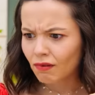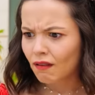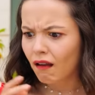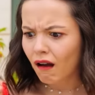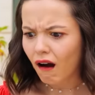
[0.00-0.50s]

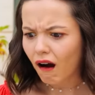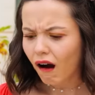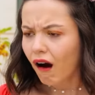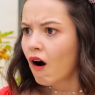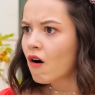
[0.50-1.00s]
totally
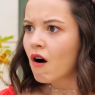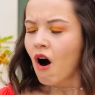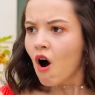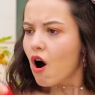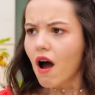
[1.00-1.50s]
defeats the
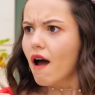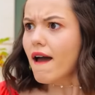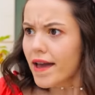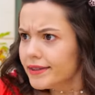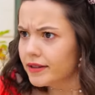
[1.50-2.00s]
purpose.
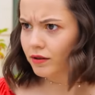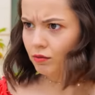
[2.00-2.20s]
Hey!